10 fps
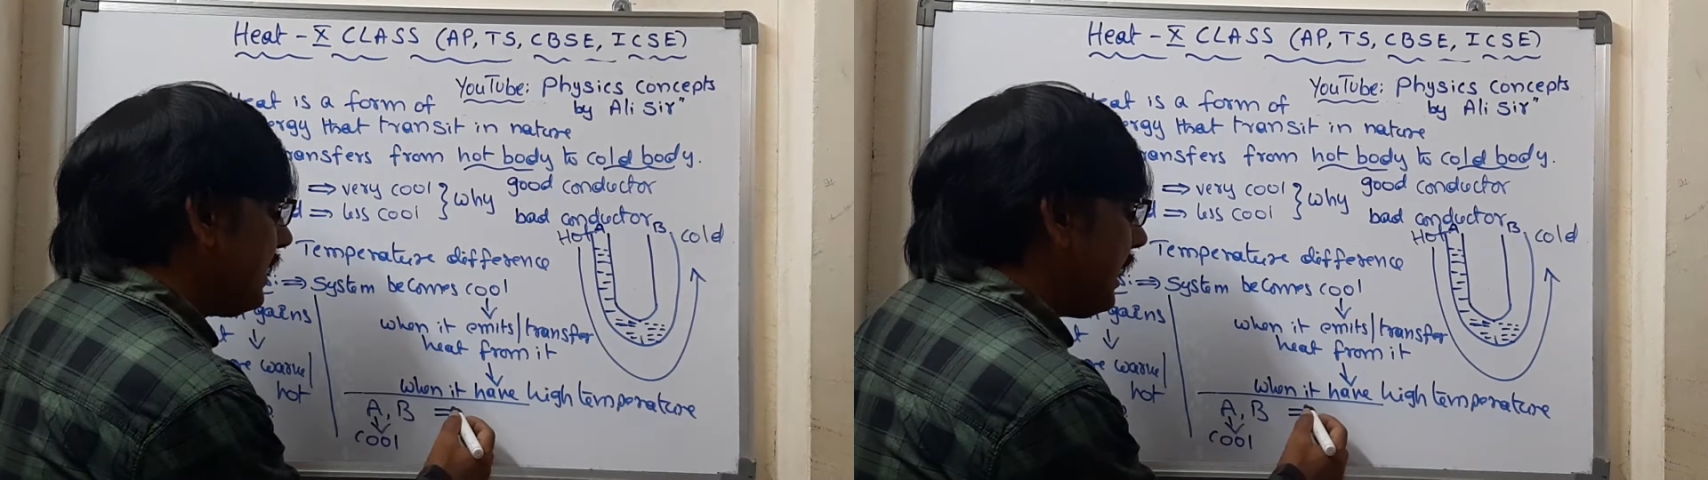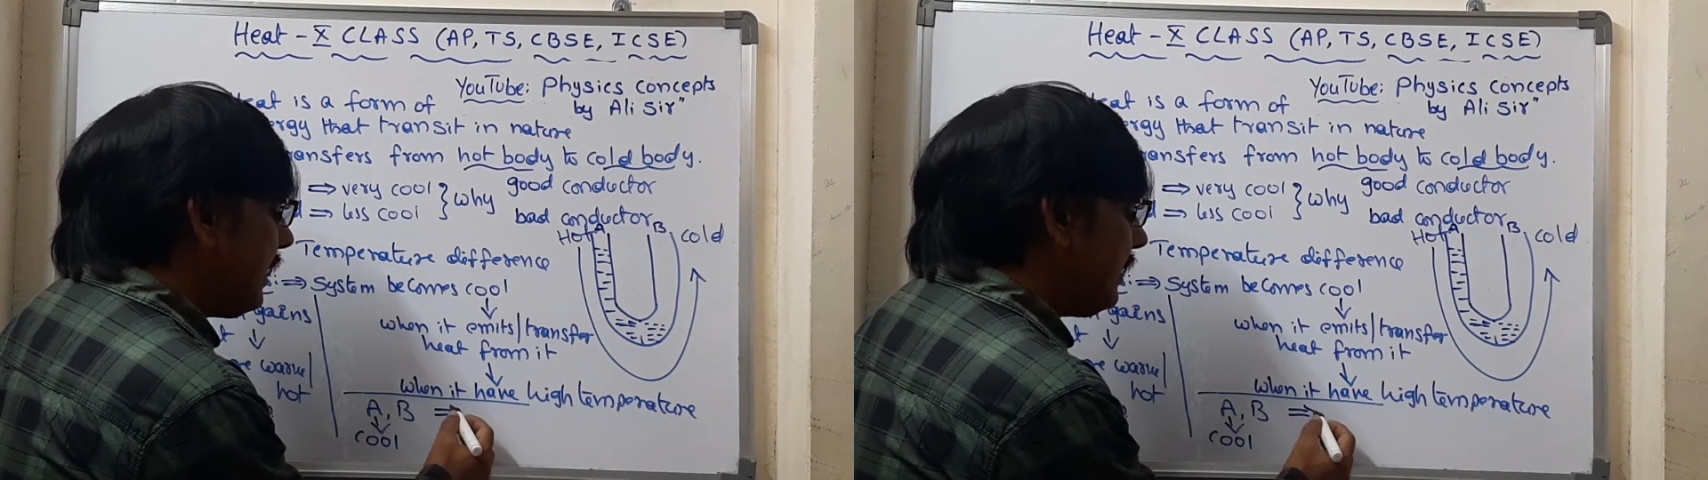
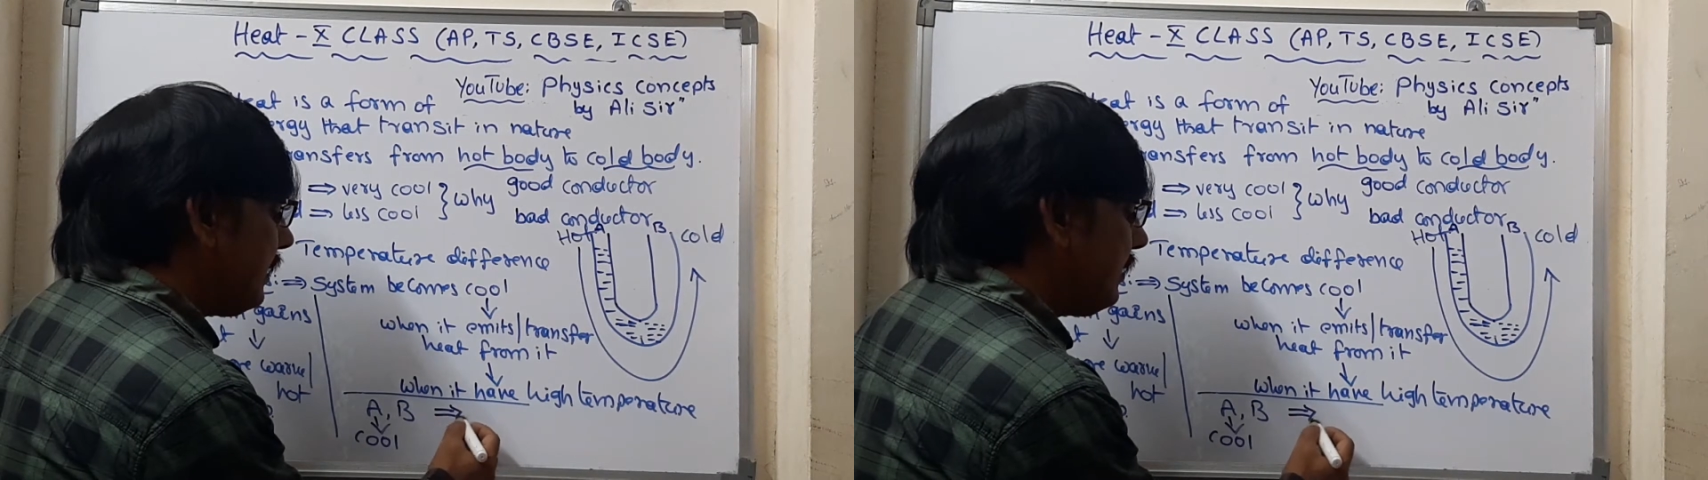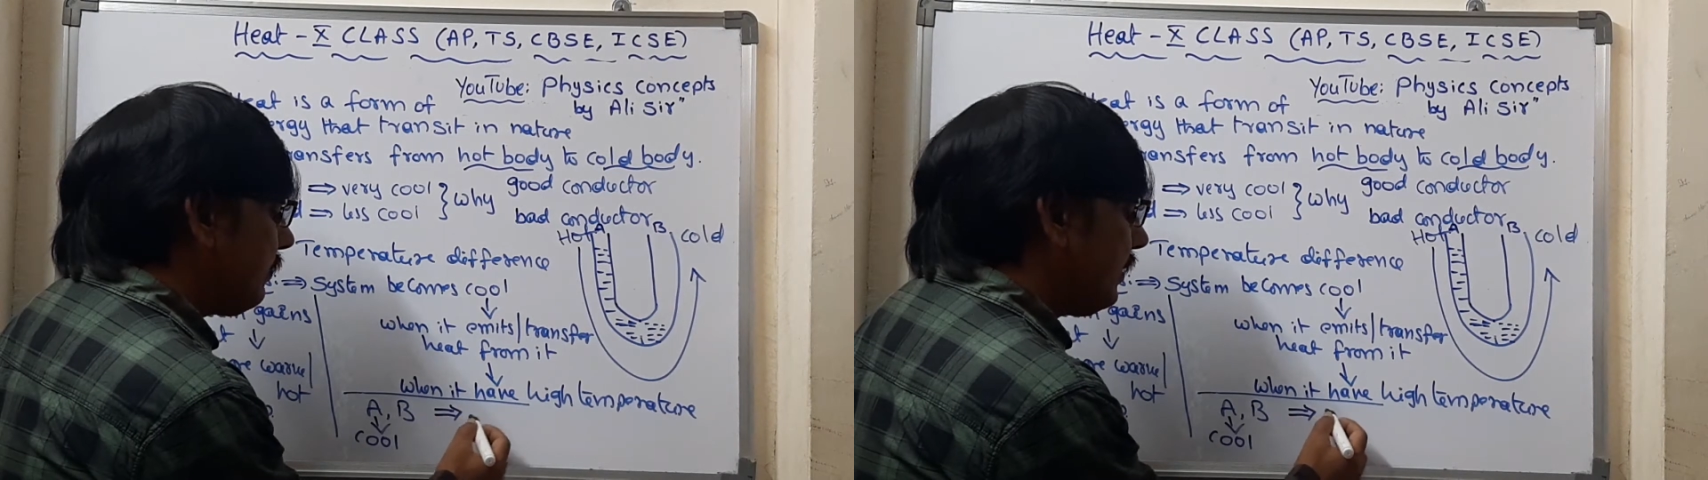
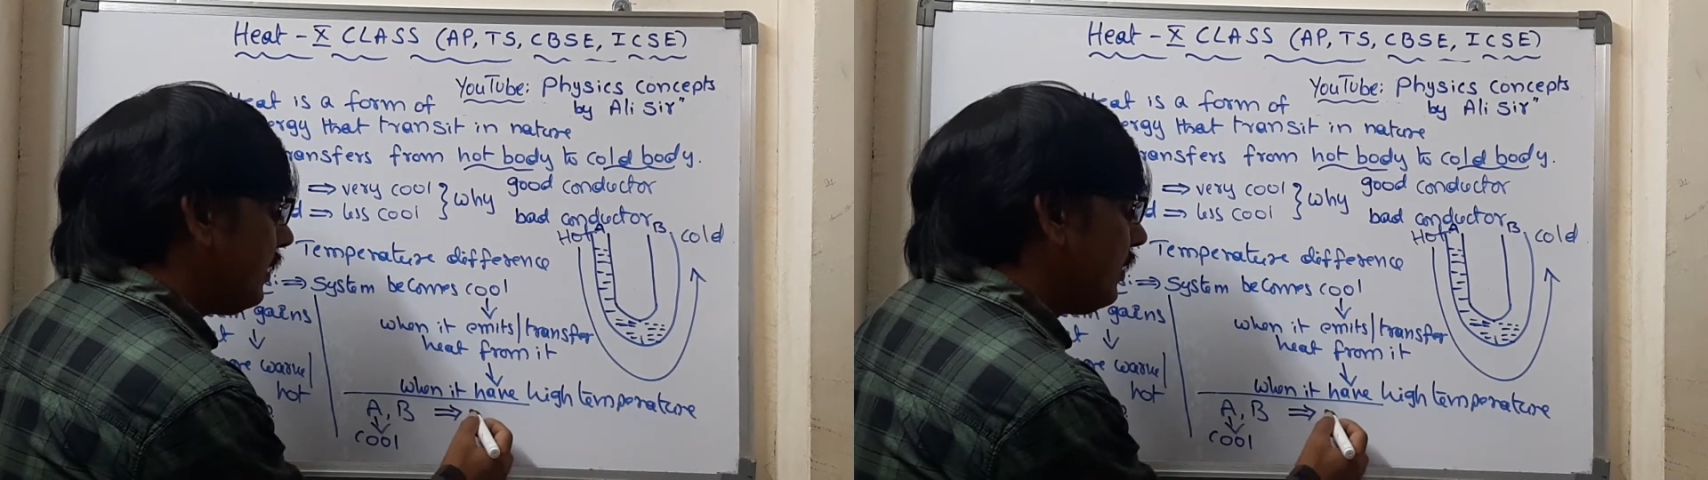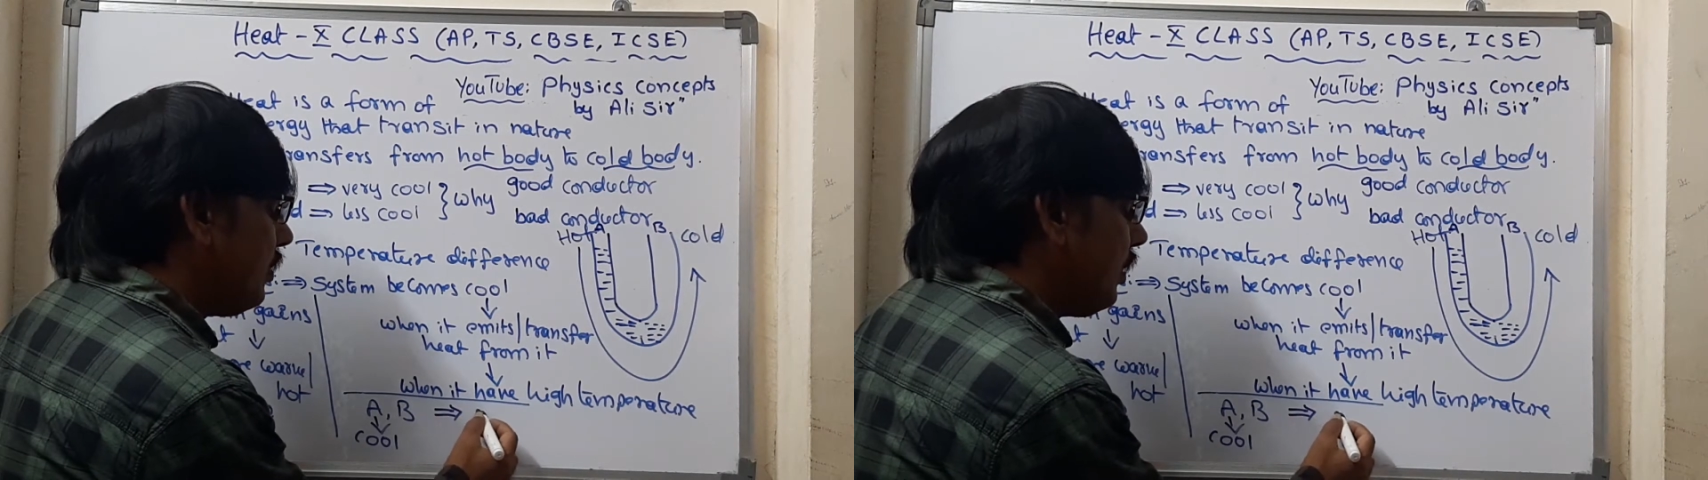and
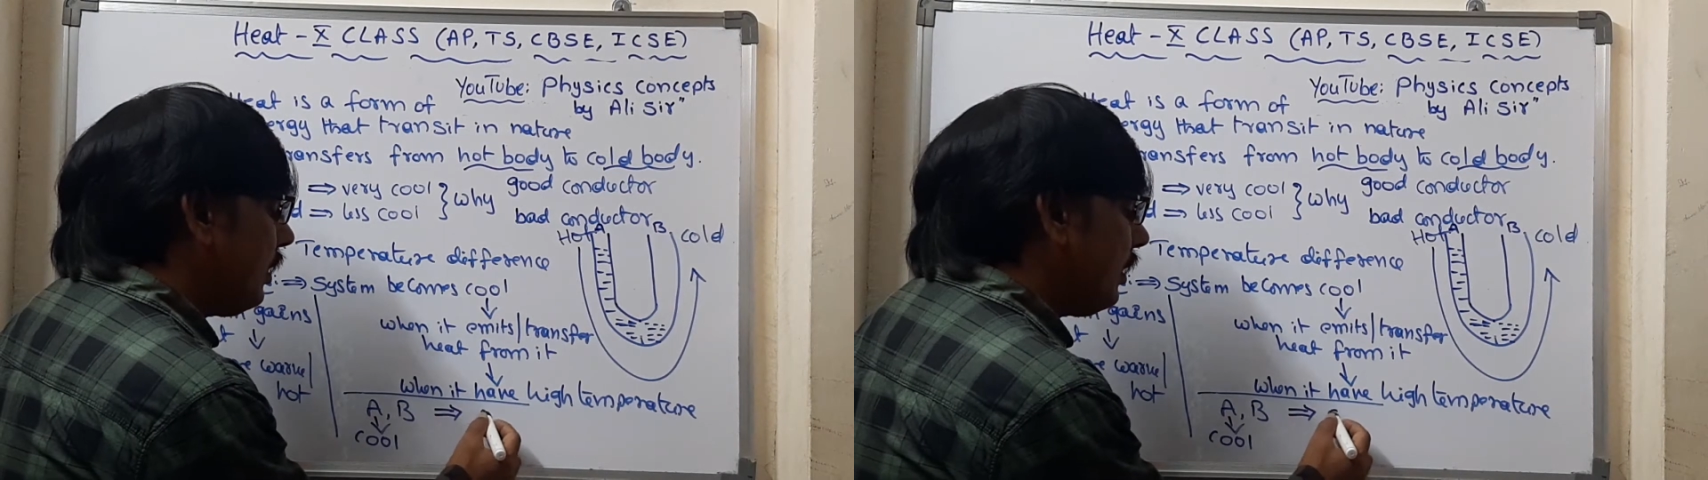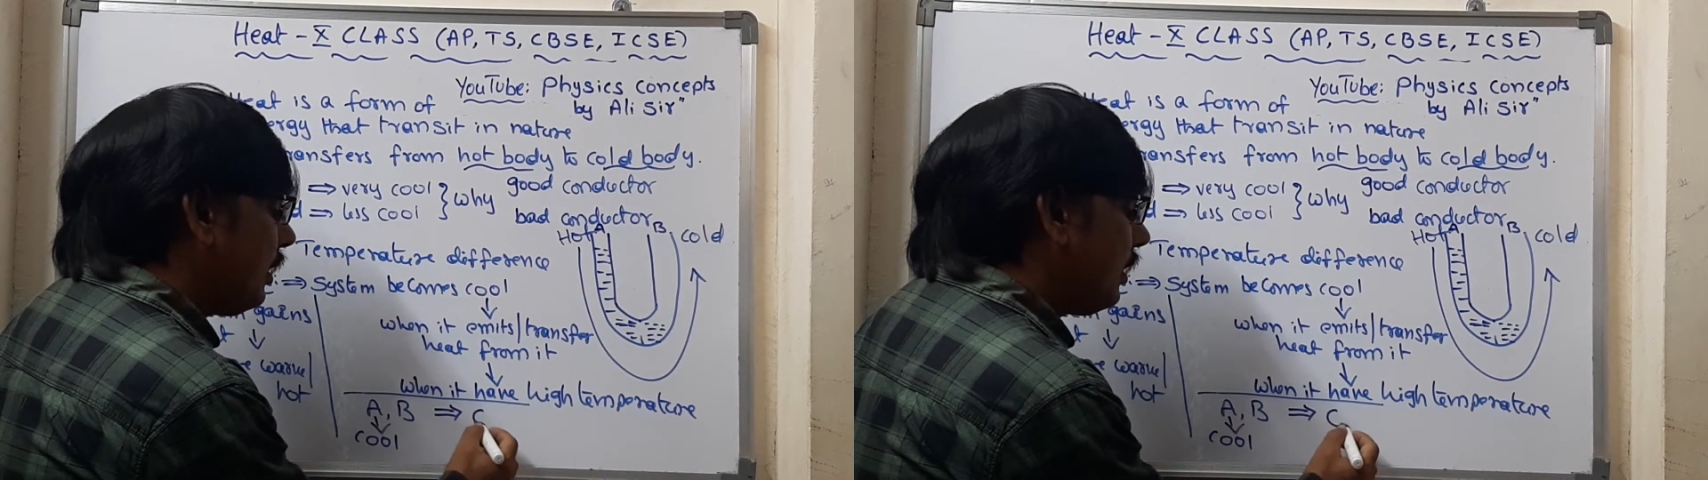the
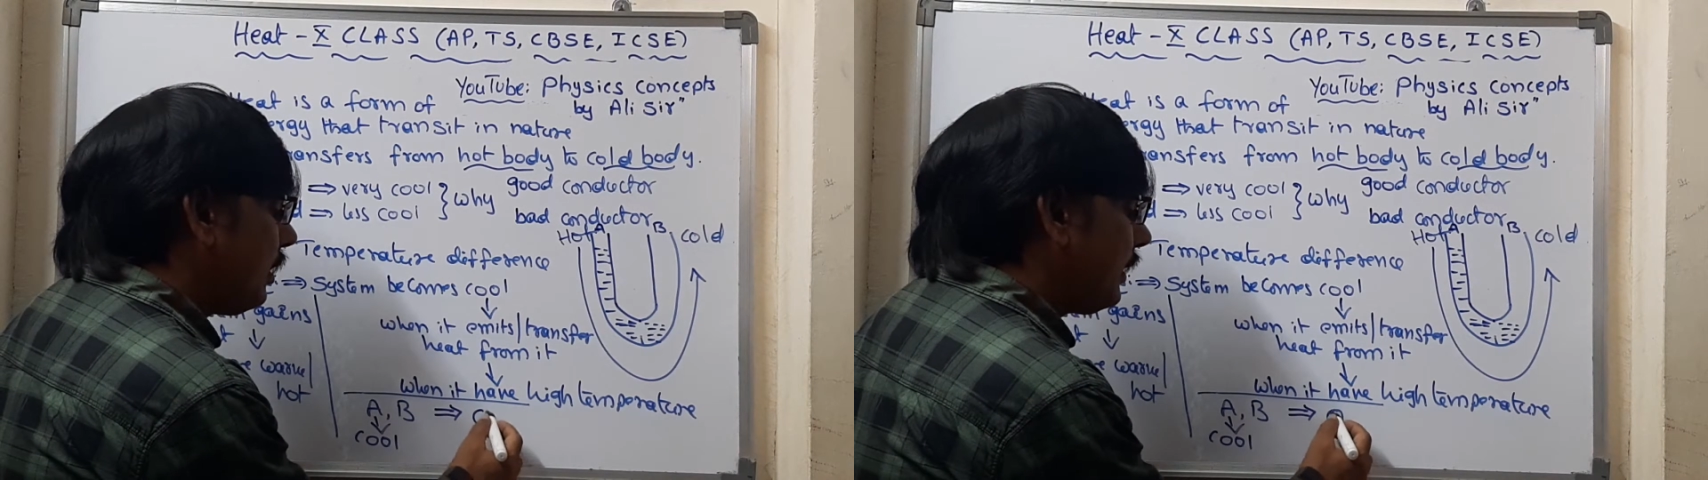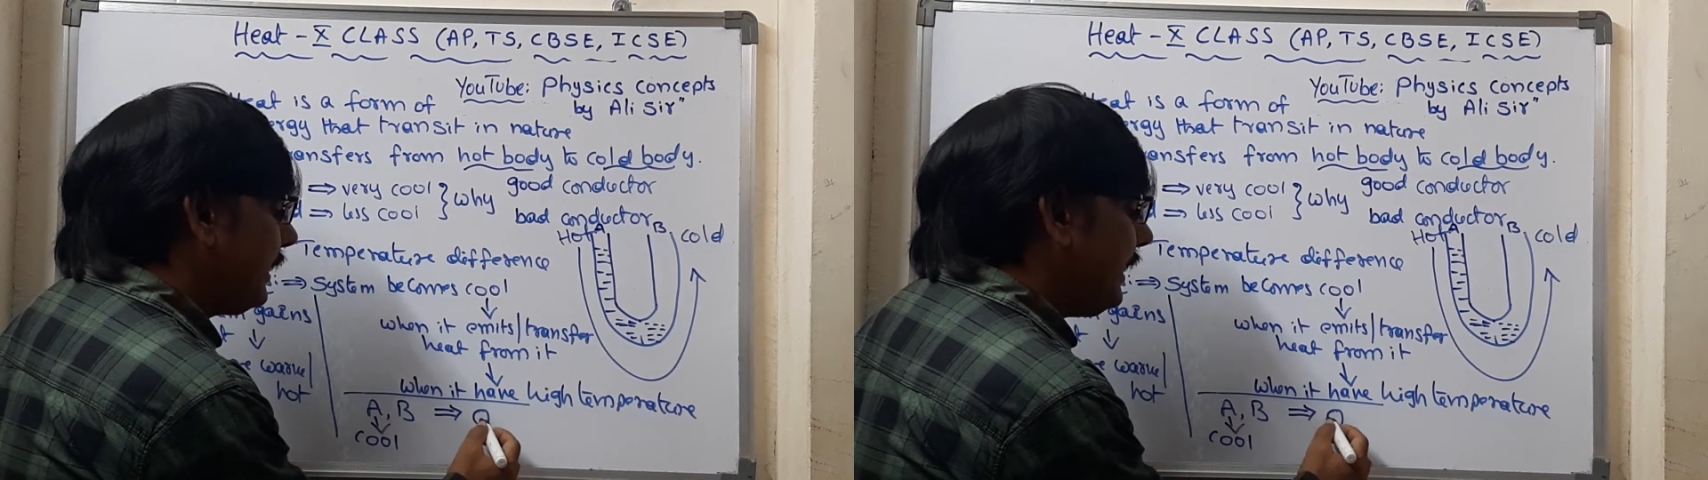
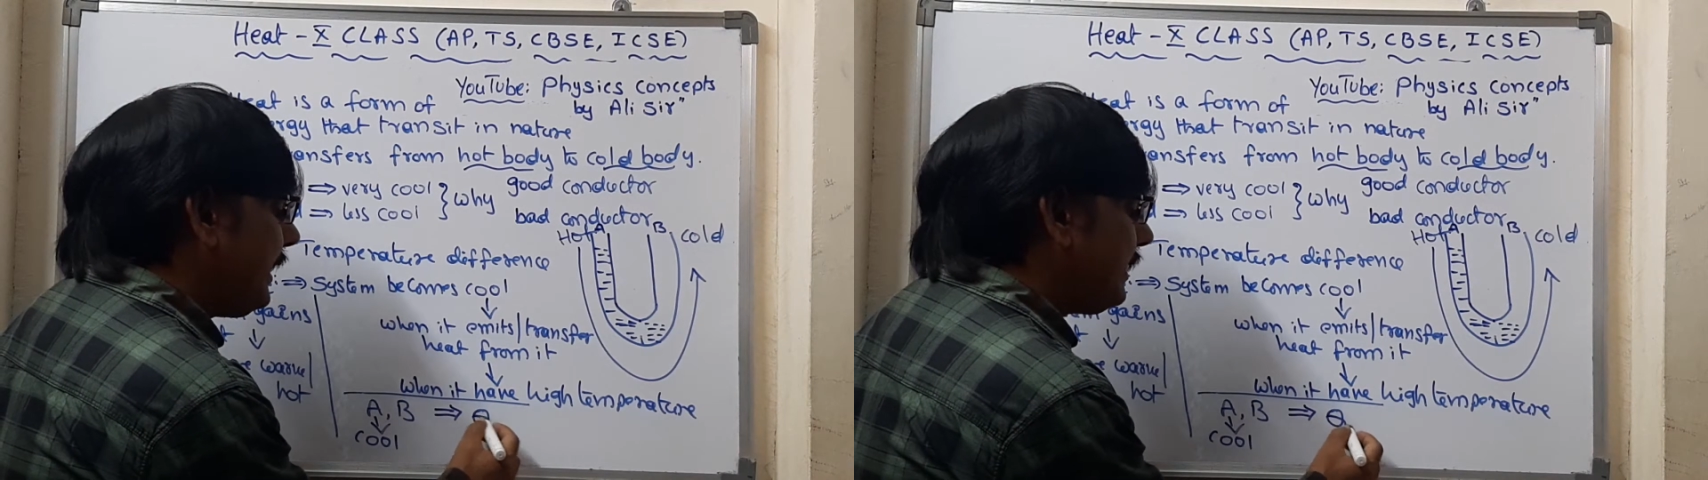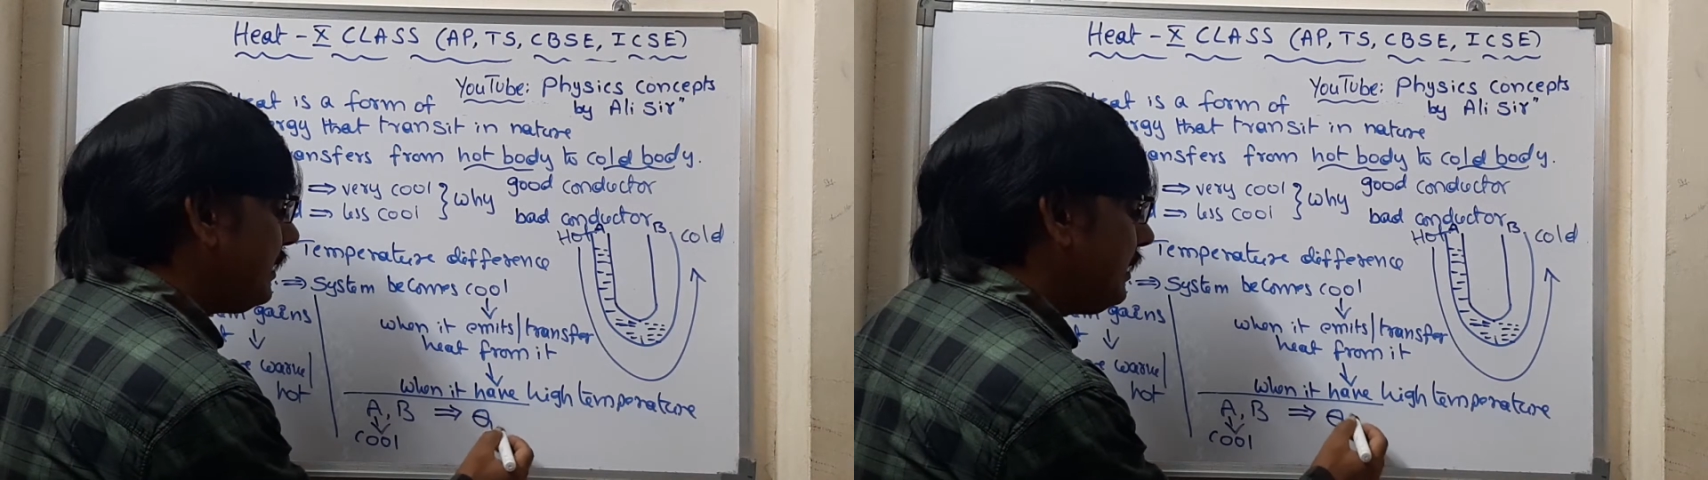heat